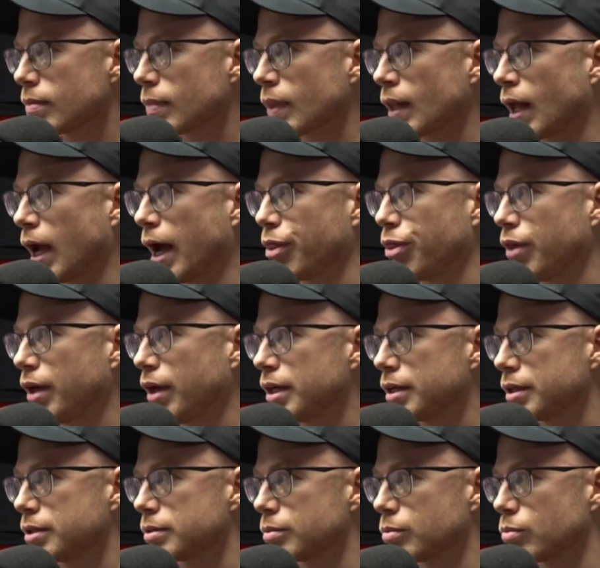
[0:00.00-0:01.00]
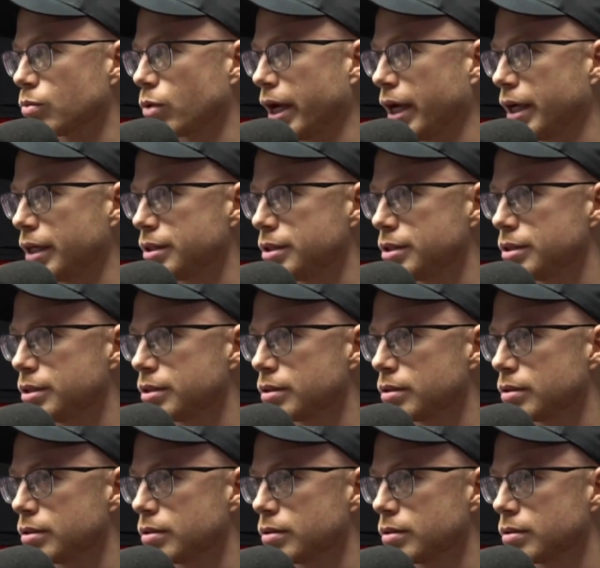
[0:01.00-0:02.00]
I think Rage
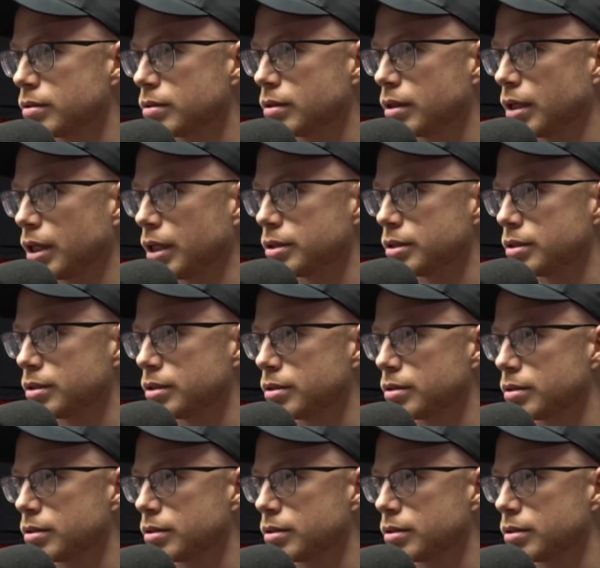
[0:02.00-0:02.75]
is.